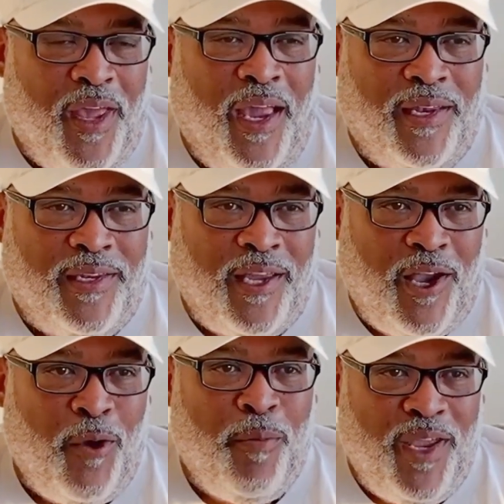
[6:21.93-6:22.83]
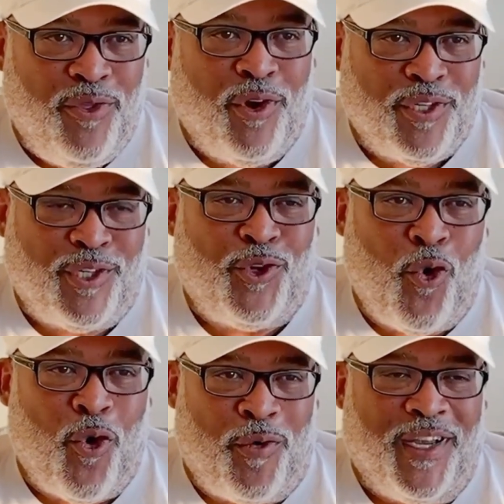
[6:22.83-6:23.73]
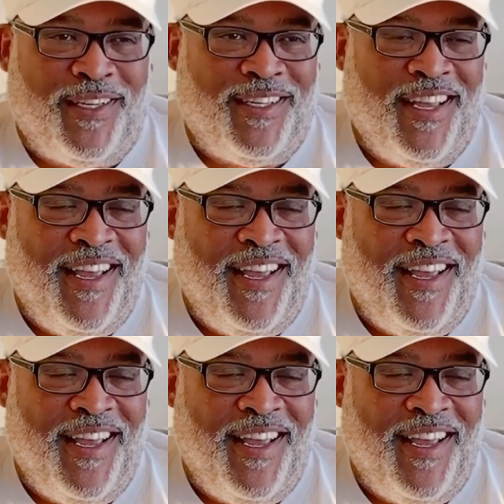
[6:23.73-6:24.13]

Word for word: and tell me their stories.